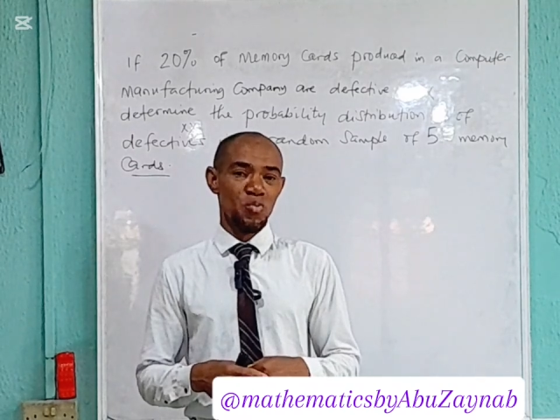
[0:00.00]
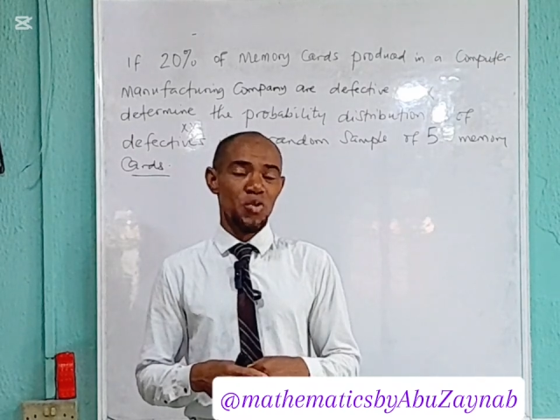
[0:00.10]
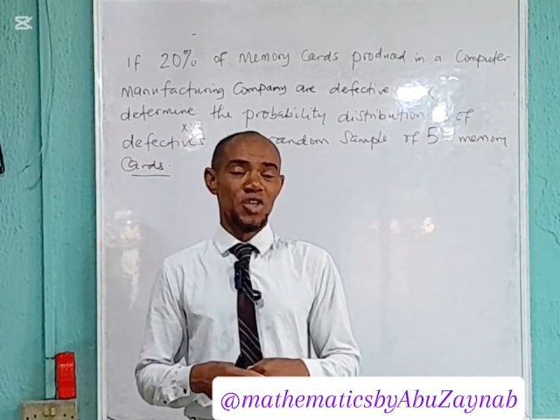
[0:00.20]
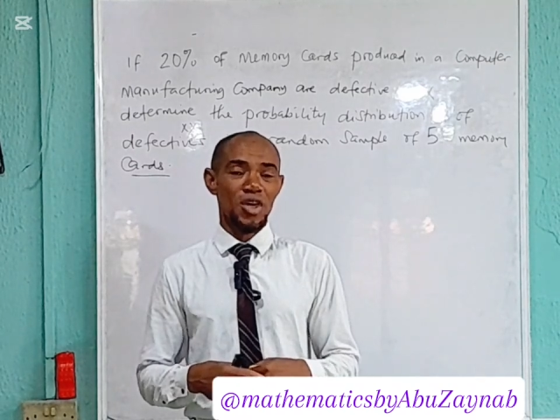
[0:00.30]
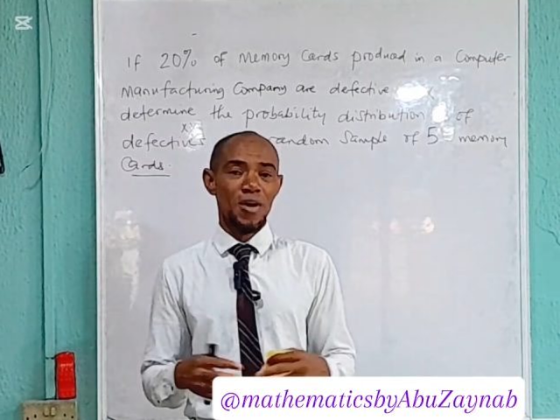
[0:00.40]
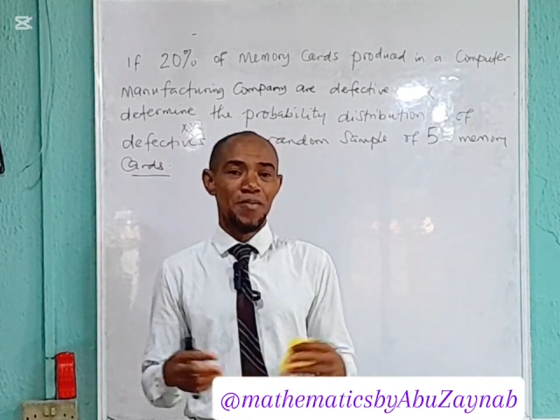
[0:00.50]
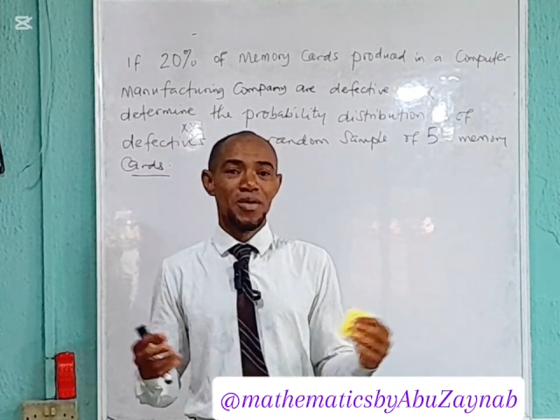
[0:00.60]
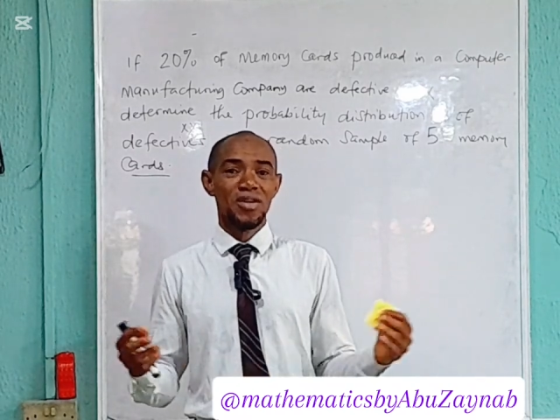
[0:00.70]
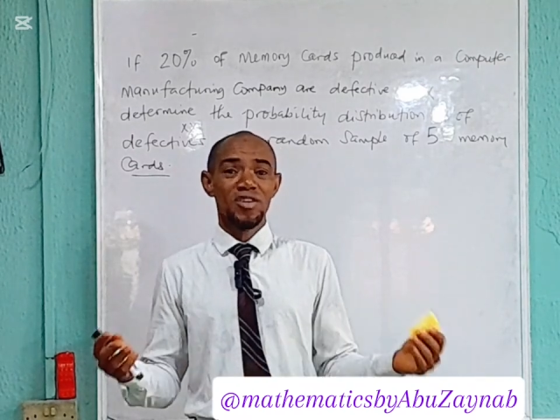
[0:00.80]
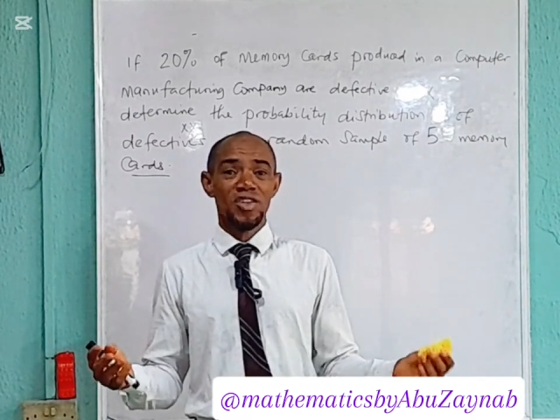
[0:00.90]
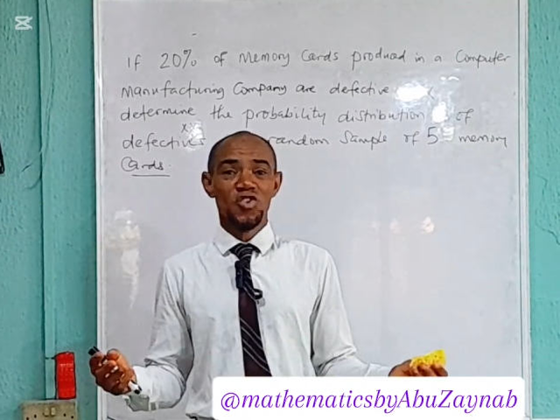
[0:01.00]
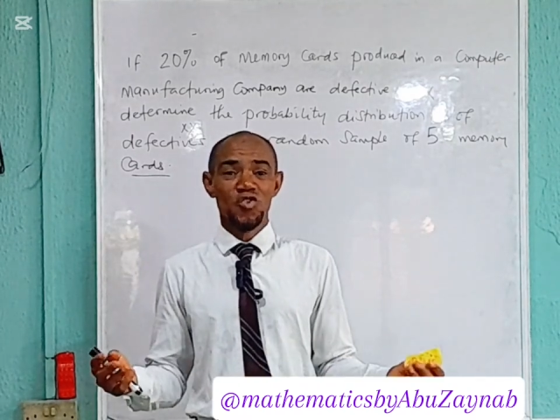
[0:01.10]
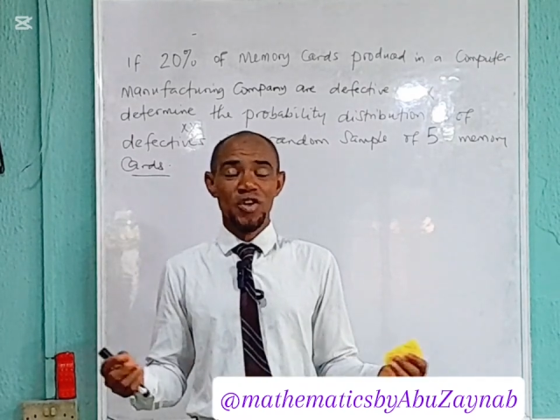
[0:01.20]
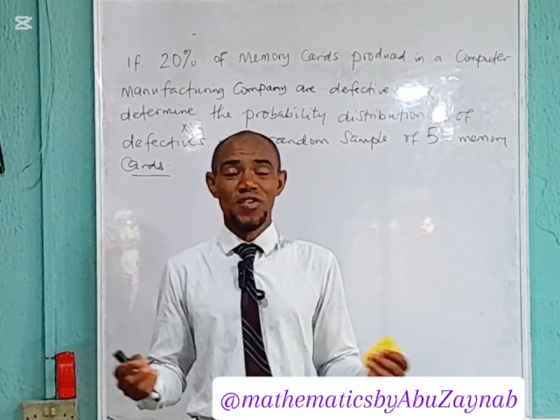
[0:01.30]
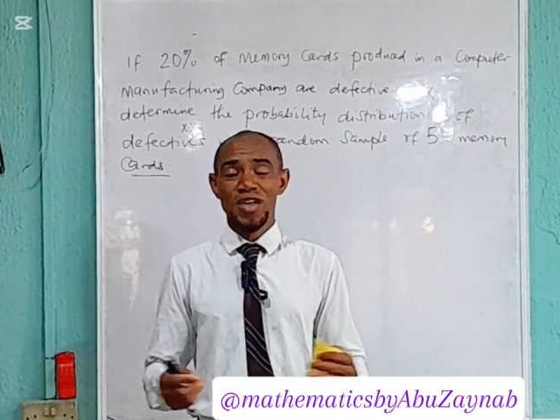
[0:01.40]
which are
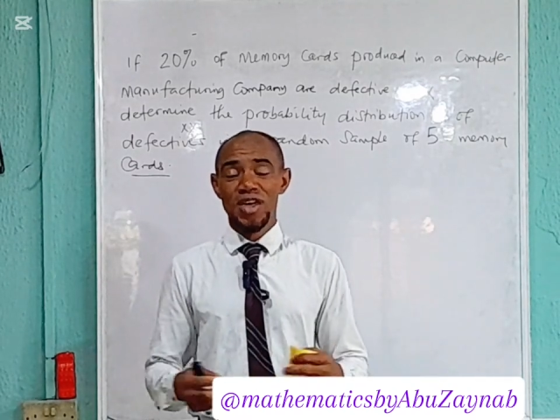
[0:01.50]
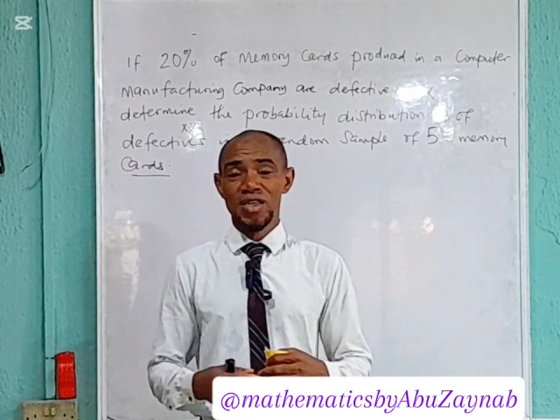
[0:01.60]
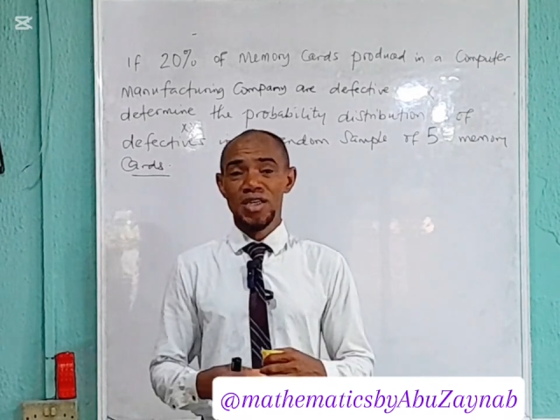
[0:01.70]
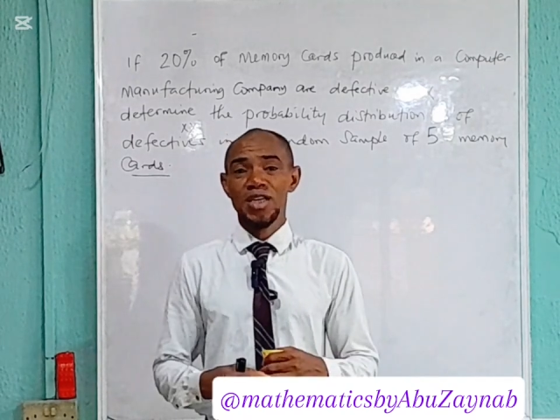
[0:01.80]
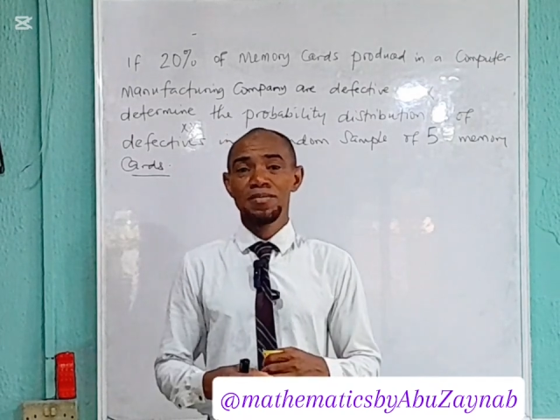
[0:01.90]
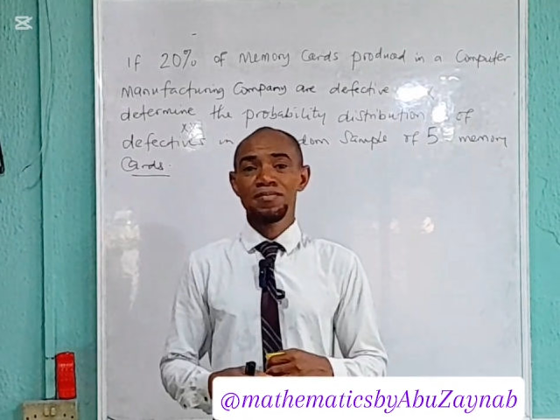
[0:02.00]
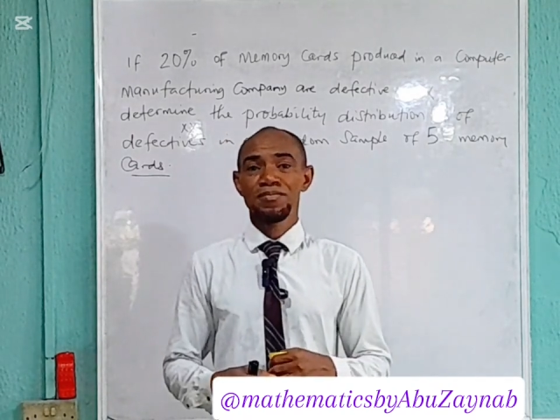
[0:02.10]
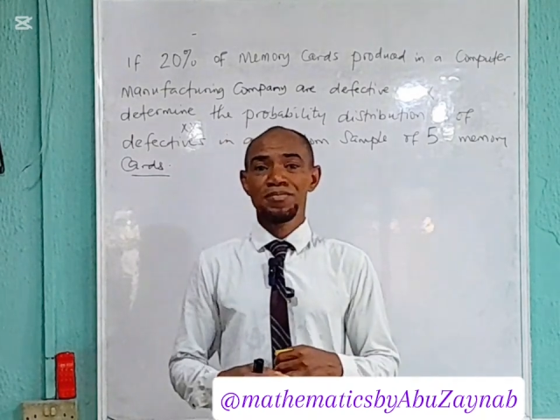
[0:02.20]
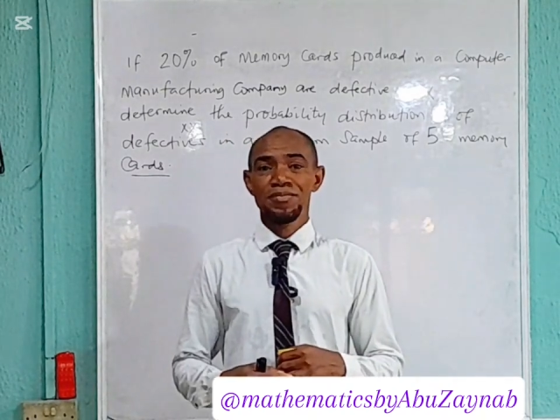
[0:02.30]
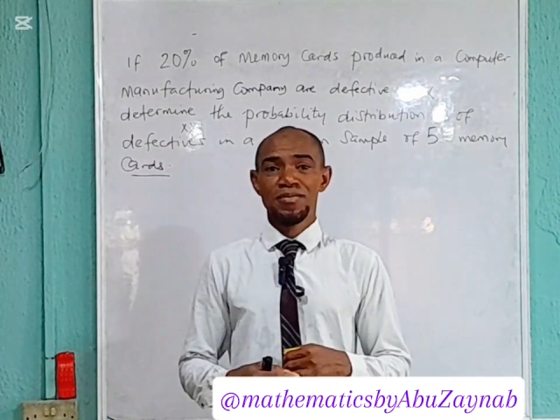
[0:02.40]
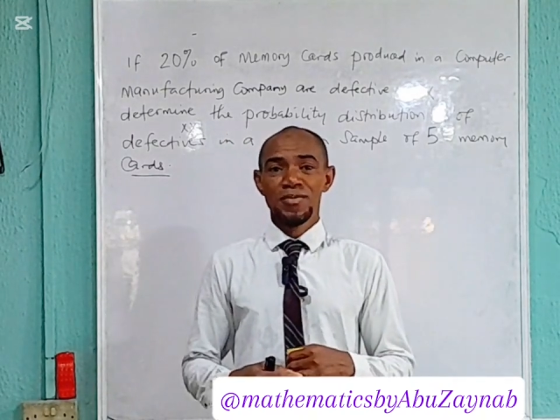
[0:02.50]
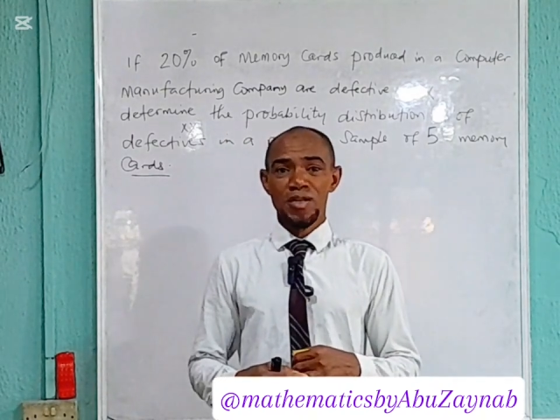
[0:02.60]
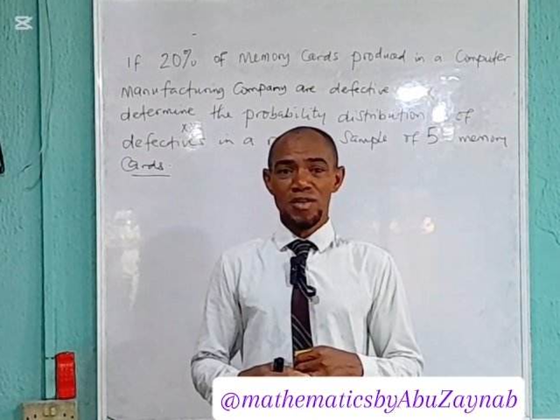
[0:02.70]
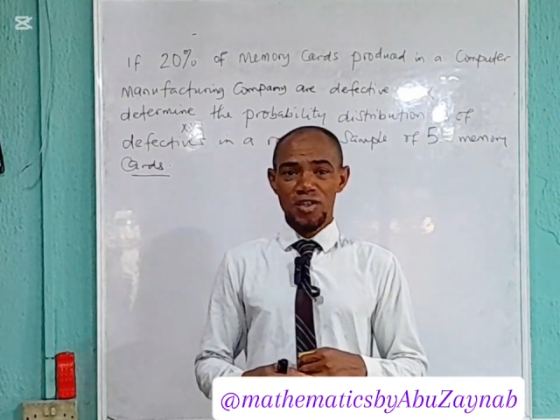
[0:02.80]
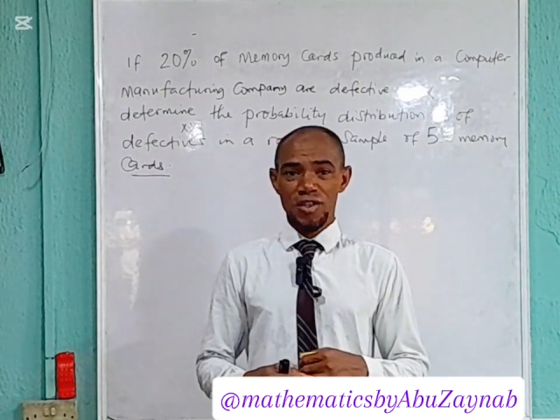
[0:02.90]
discrete and
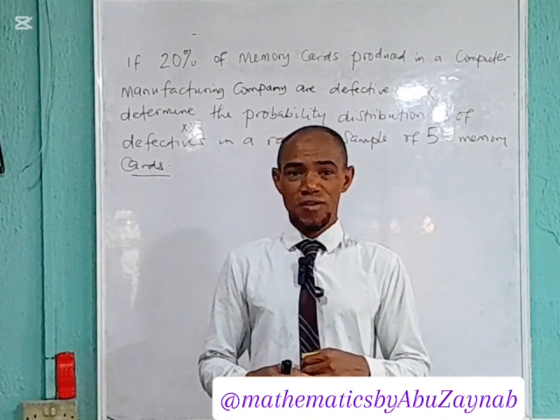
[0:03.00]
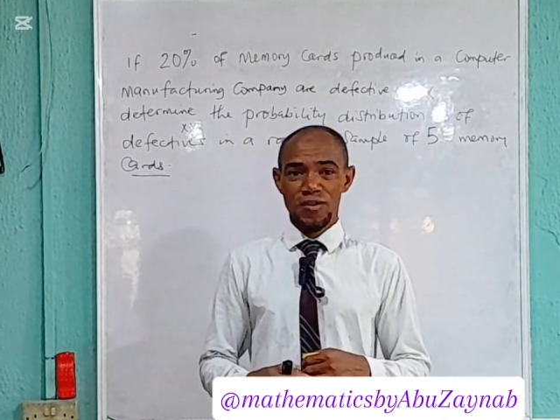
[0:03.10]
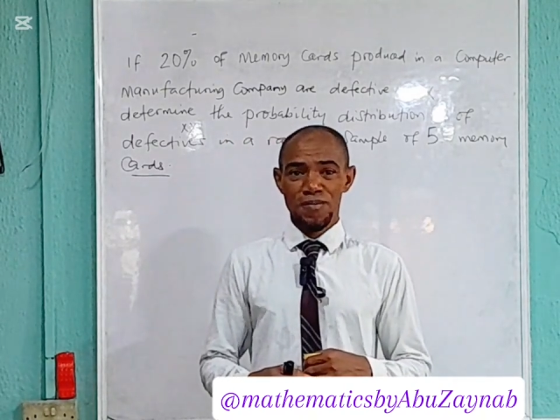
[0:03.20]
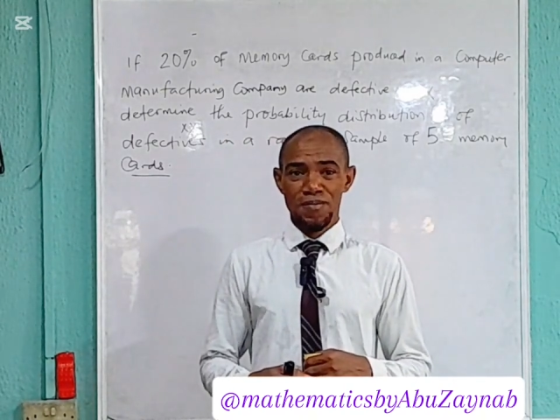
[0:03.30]
continuous.